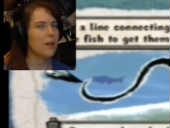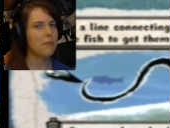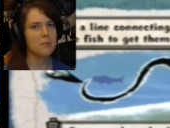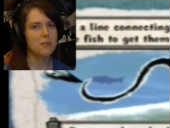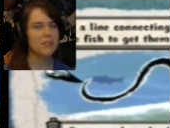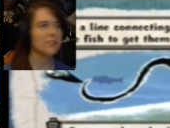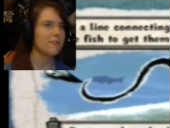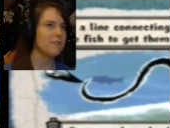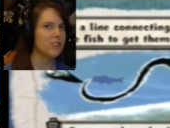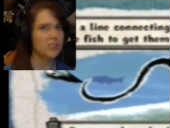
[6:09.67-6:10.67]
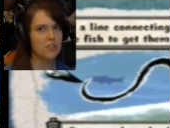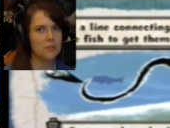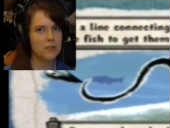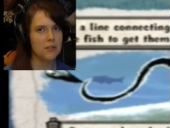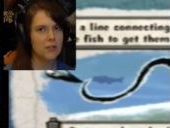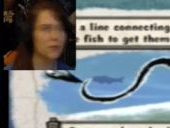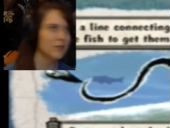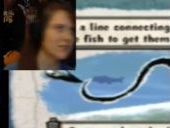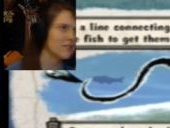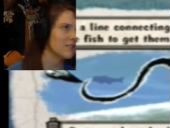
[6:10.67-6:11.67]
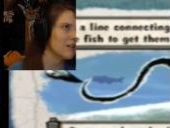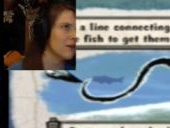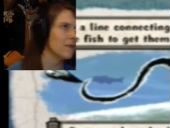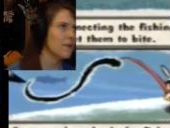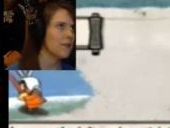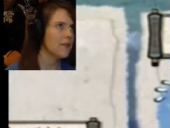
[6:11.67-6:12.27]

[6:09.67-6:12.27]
I'm gonna. This is a fishing simulator. What is this now?